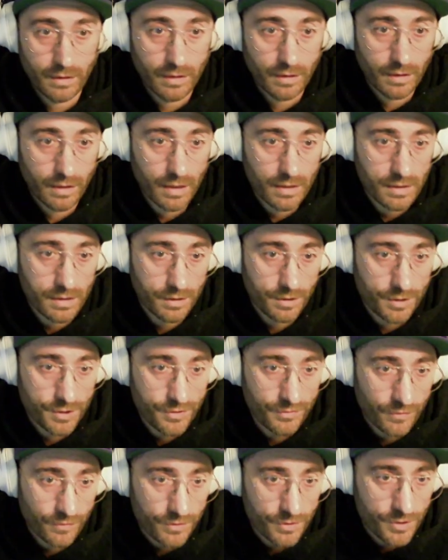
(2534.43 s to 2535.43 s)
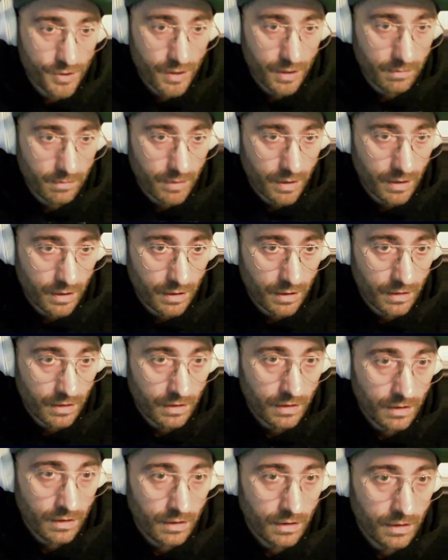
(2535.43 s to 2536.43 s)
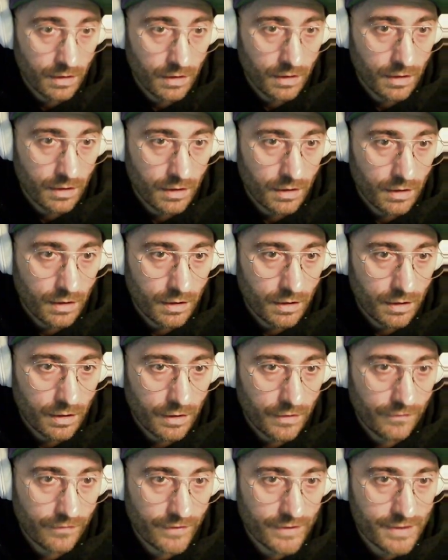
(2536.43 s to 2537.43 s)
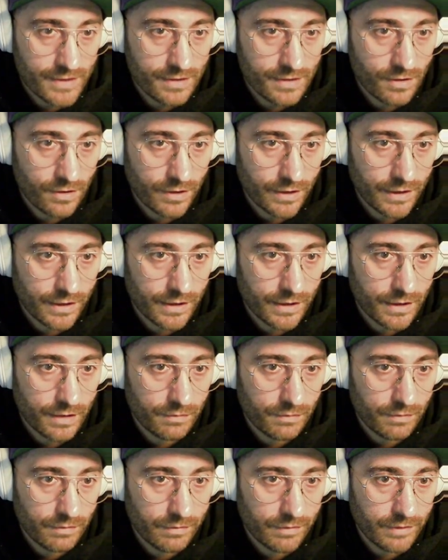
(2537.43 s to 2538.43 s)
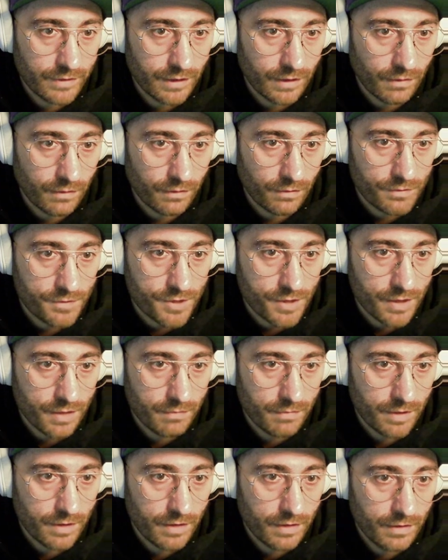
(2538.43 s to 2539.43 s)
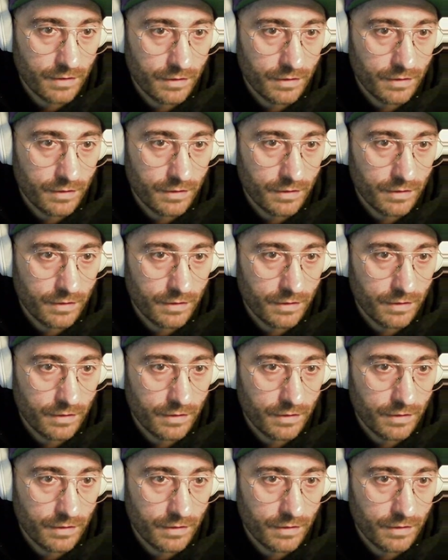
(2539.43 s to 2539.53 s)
Can I search for Gemma? If it's not here, we will download Gemma.